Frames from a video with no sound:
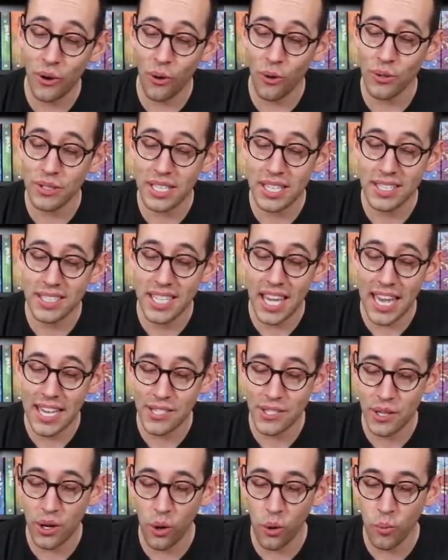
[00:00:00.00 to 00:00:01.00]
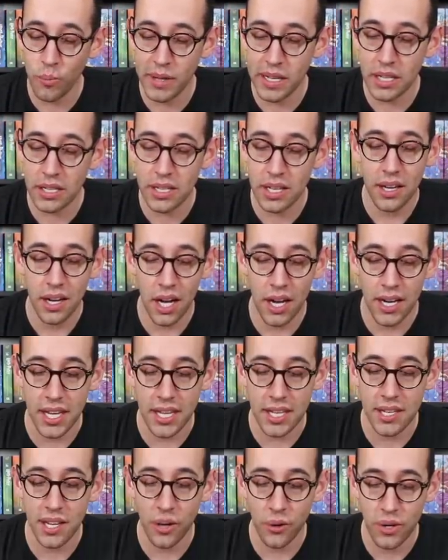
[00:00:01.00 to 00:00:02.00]
Gold contains goat milk,
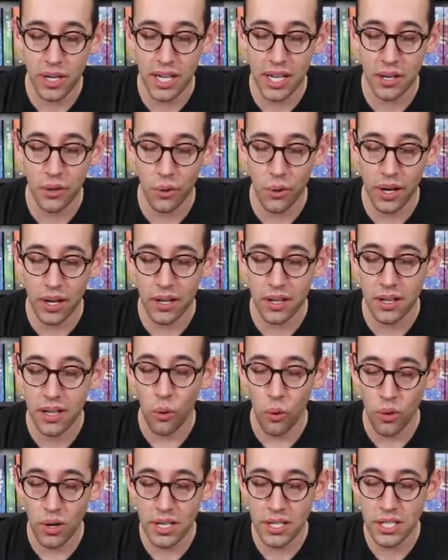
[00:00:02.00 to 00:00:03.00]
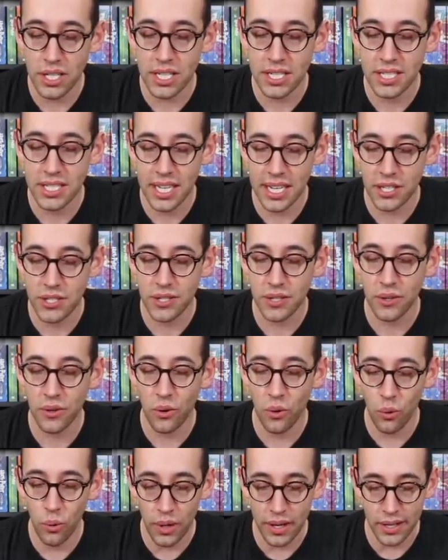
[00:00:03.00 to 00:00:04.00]
honey, coconut oil, orange essential
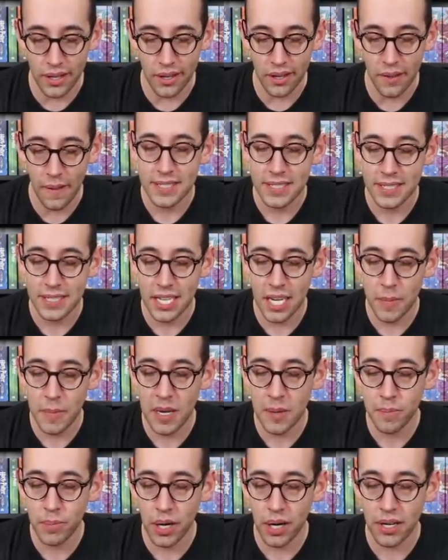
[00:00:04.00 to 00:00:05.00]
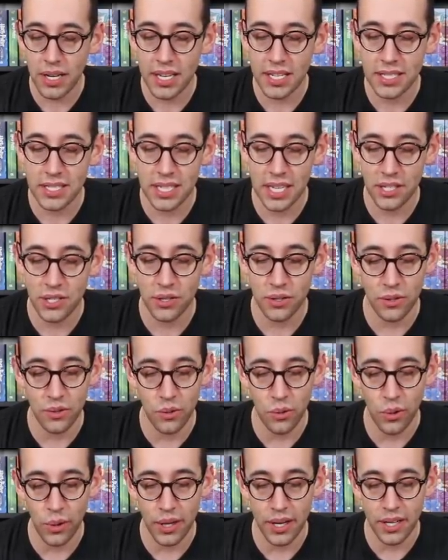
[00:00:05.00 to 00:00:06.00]
oil, cinnamon bark essential
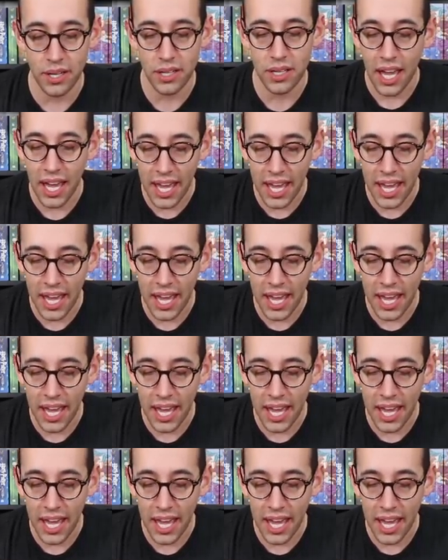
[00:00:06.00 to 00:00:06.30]
oil,